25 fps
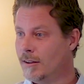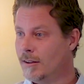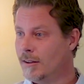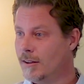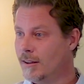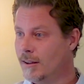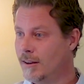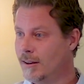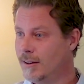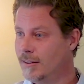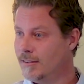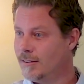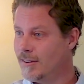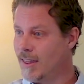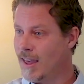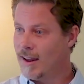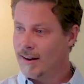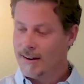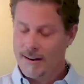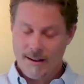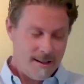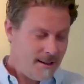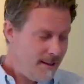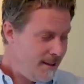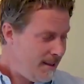It is
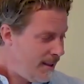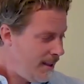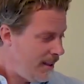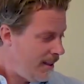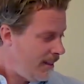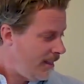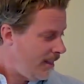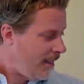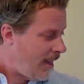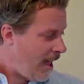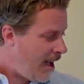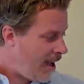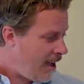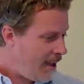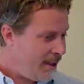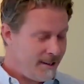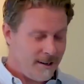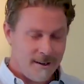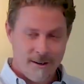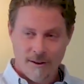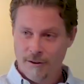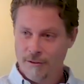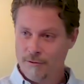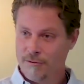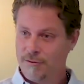that line
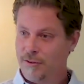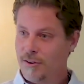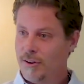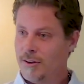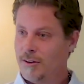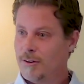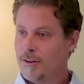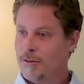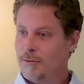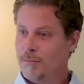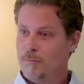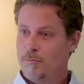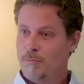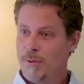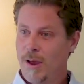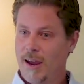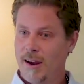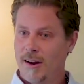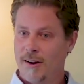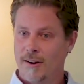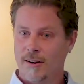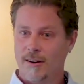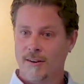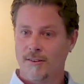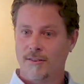of
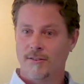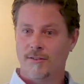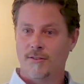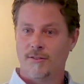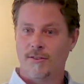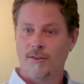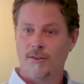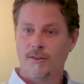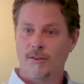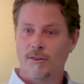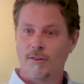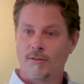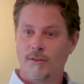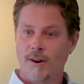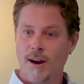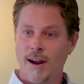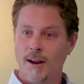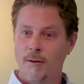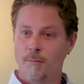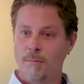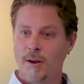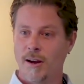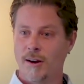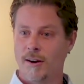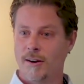parents,
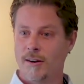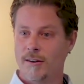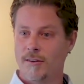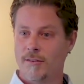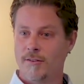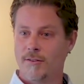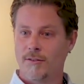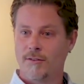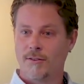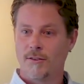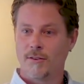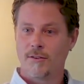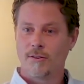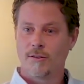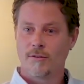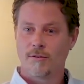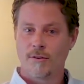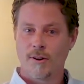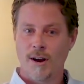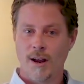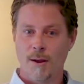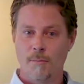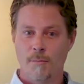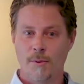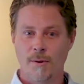grandparents,
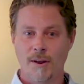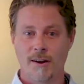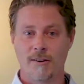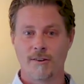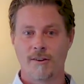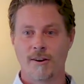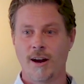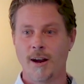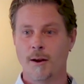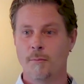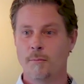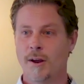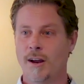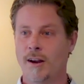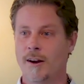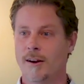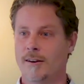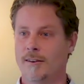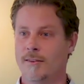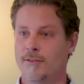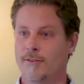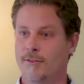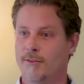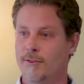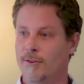
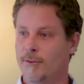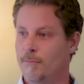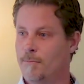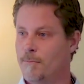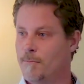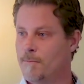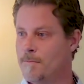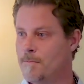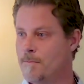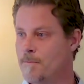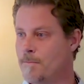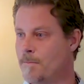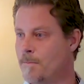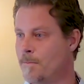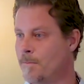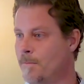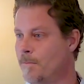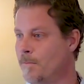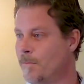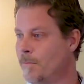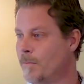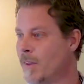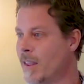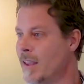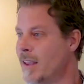great-grandparents.
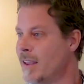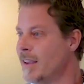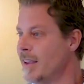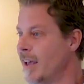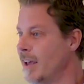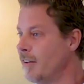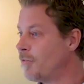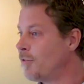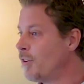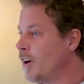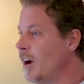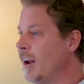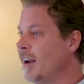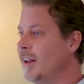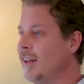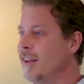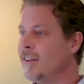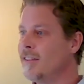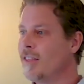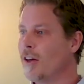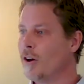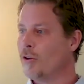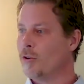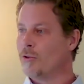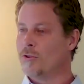And for any of
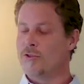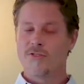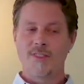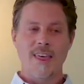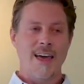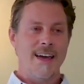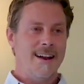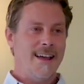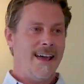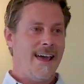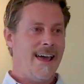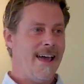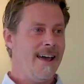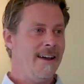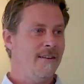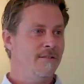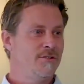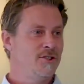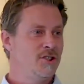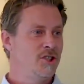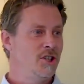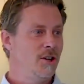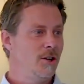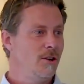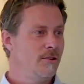those that have
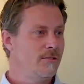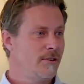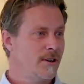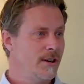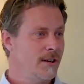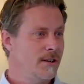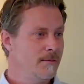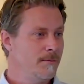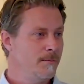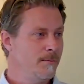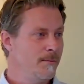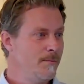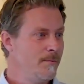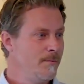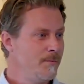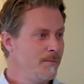children,